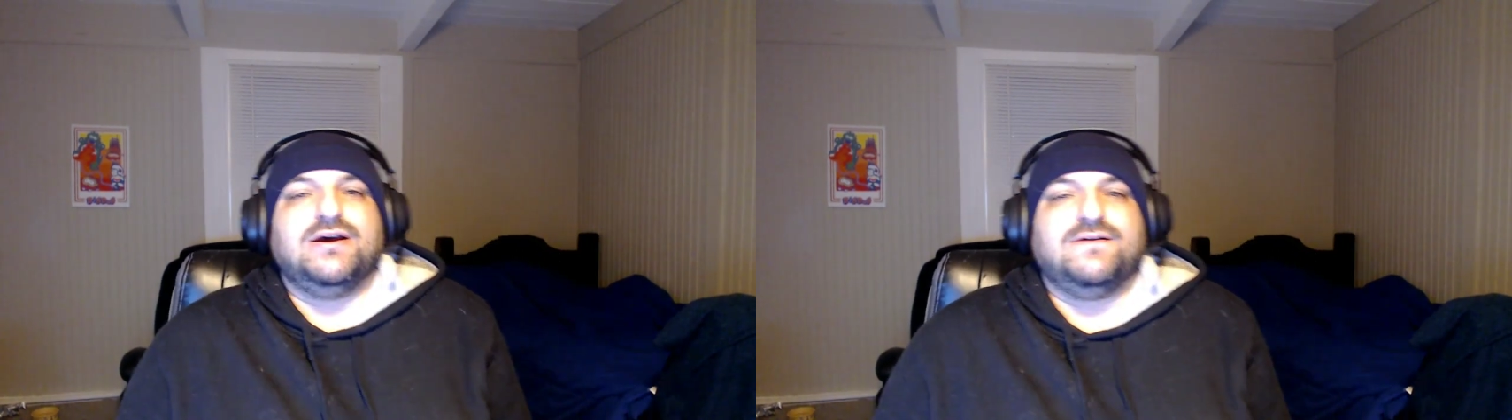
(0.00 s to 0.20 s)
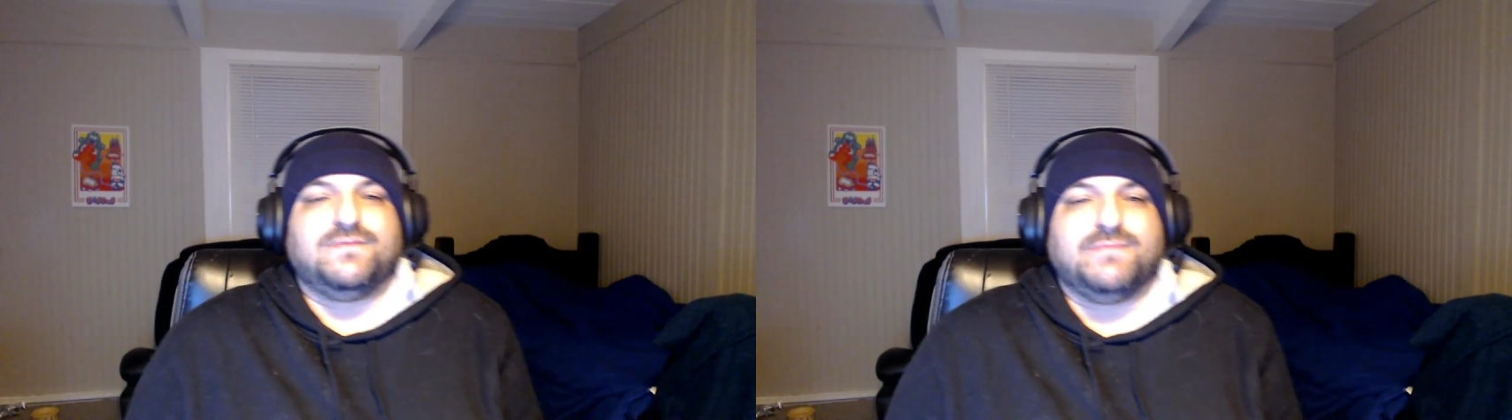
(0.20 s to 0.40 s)

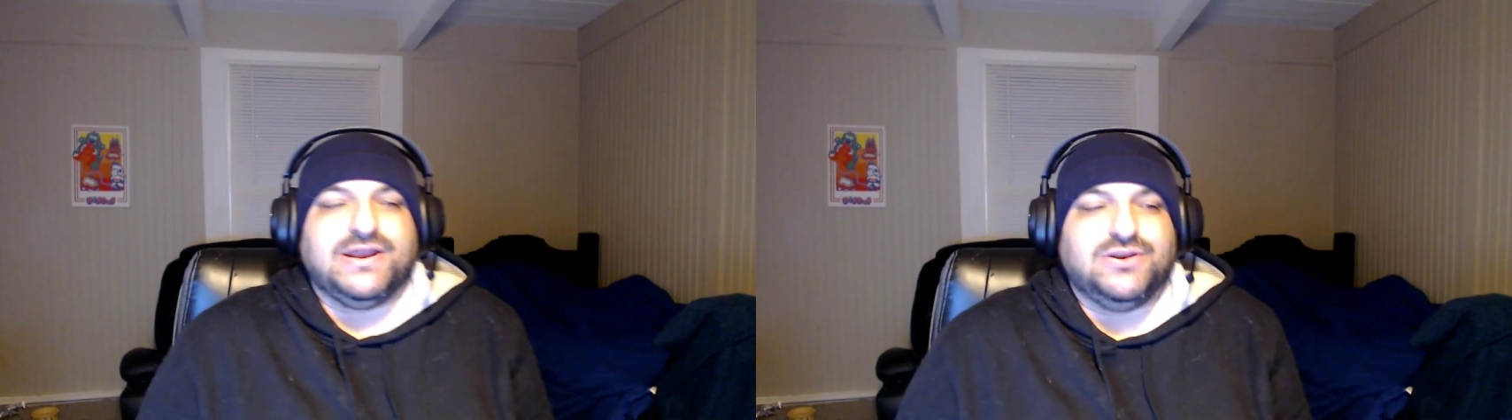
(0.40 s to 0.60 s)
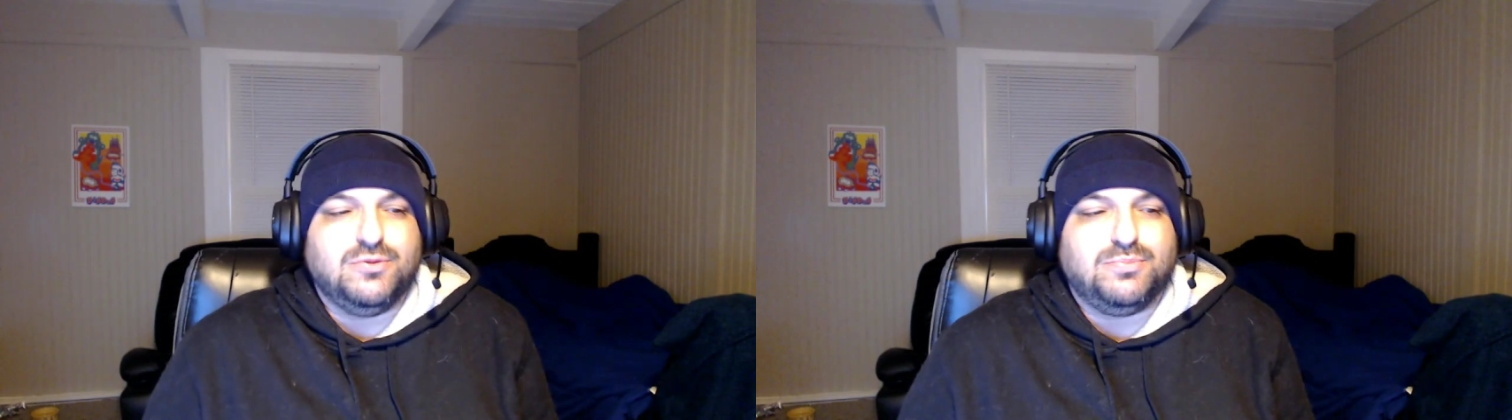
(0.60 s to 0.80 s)
from my
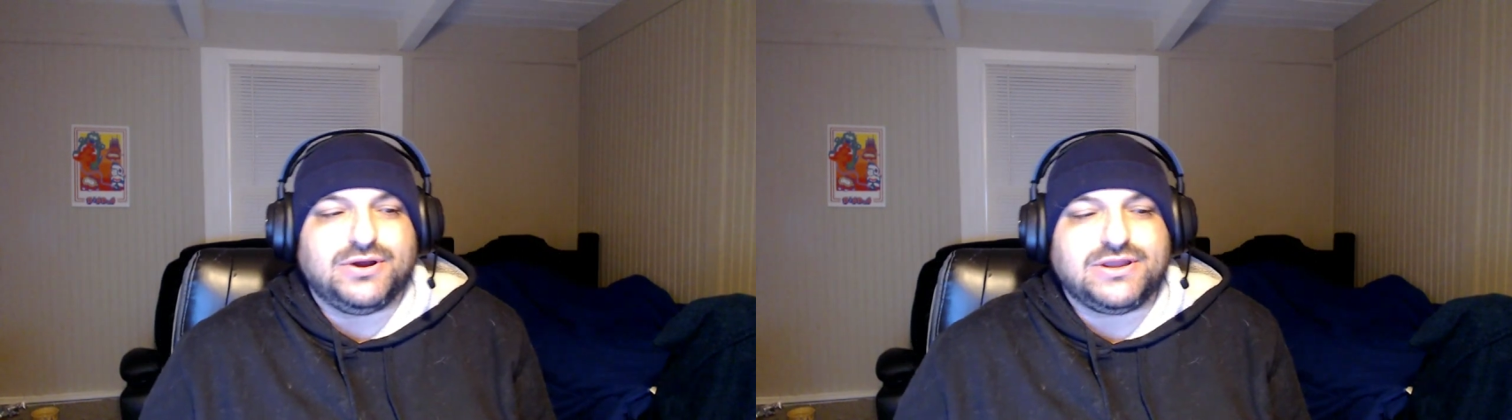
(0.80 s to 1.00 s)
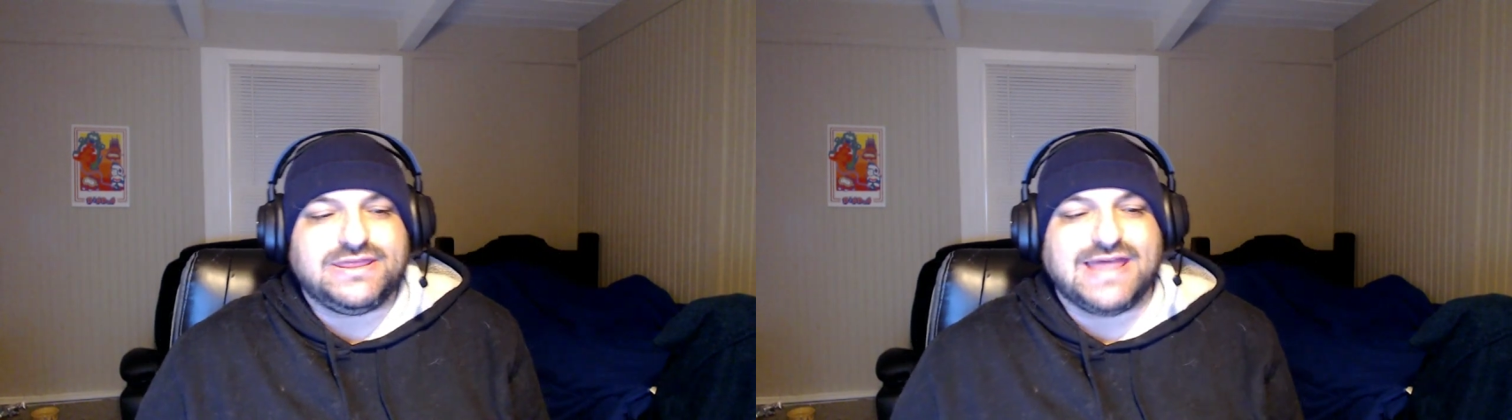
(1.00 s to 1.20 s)
new book
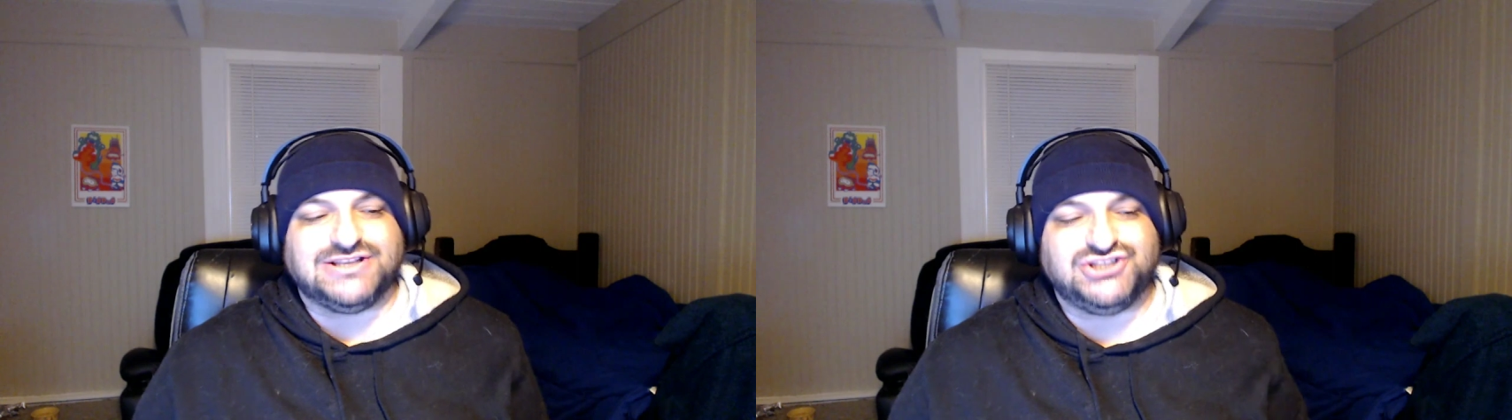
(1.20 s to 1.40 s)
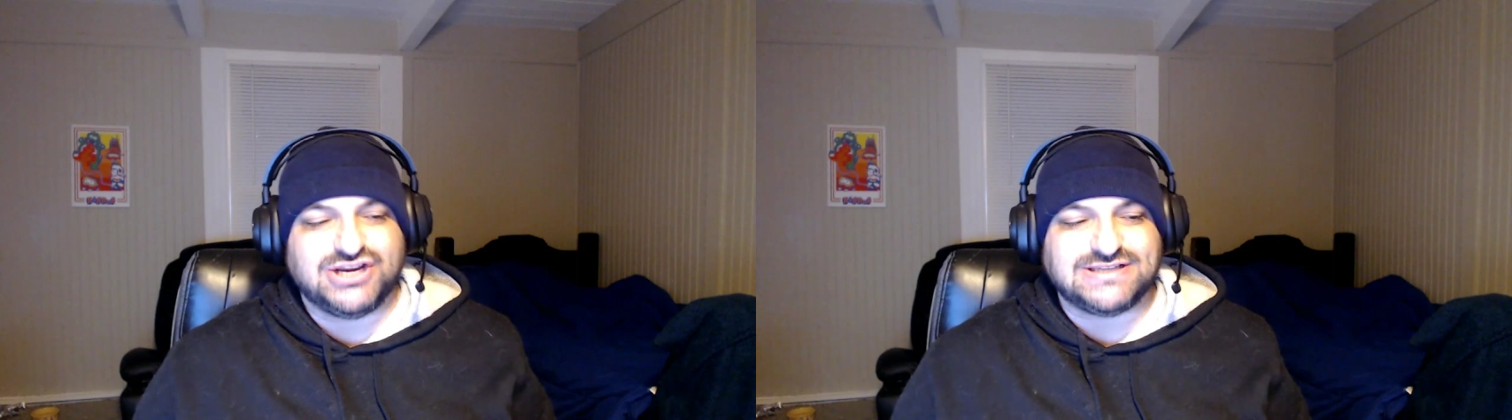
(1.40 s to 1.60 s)
that
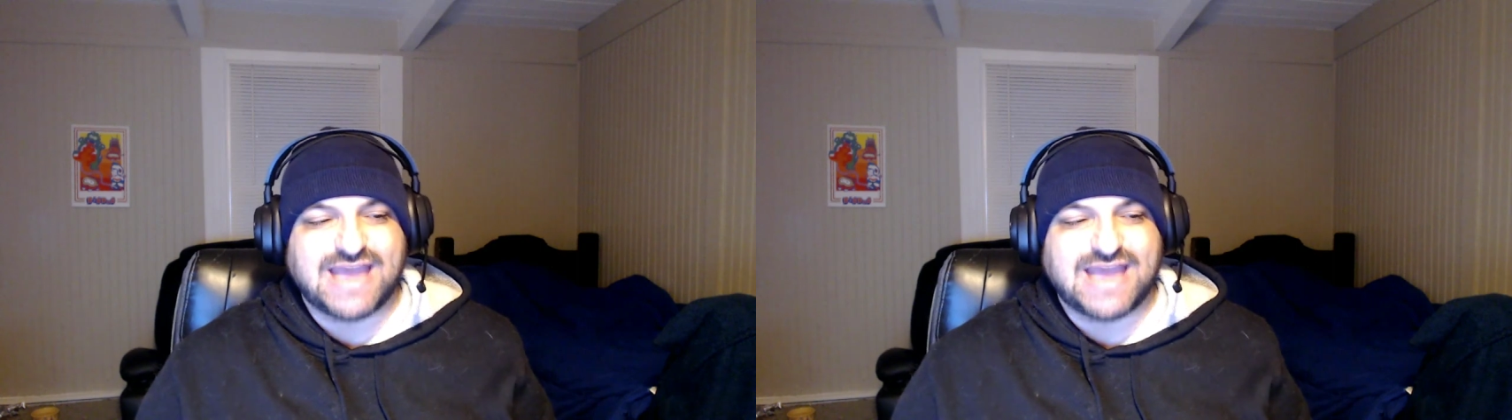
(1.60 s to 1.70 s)
just